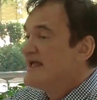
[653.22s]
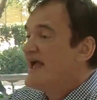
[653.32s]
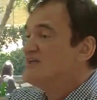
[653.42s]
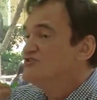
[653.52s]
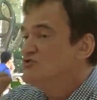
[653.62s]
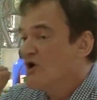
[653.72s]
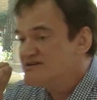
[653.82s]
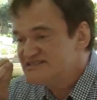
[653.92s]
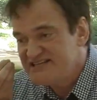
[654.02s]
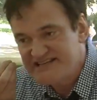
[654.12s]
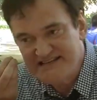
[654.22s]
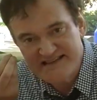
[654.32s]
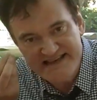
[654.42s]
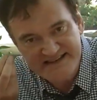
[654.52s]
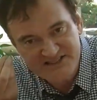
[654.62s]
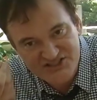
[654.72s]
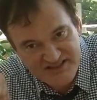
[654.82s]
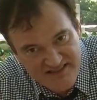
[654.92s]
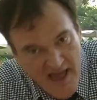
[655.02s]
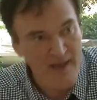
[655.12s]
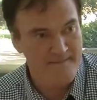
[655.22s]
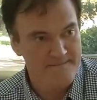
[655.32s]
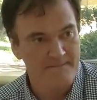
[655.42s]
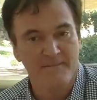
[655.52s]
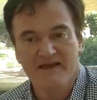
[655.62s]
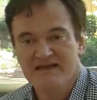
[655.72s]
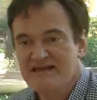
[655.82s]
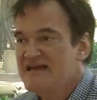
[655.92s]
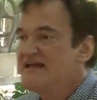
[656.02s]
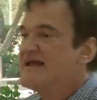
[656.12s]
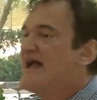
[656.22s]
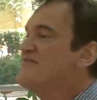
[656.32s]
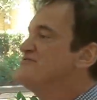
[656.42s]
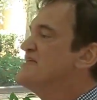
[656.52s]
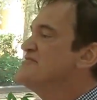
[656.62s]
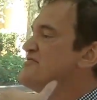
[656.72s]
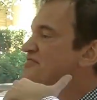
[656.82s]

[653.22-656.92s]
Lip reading: And you articulate it to them. And then